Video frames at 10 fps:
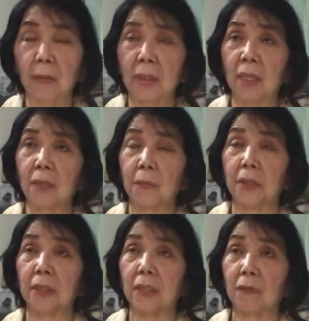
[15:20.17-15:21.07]
In other
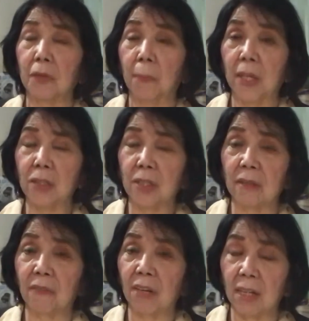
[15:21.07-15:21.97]
words, if the
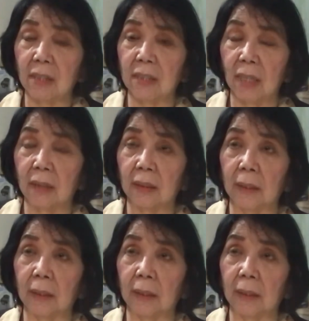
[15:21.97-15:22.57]
patient thinks that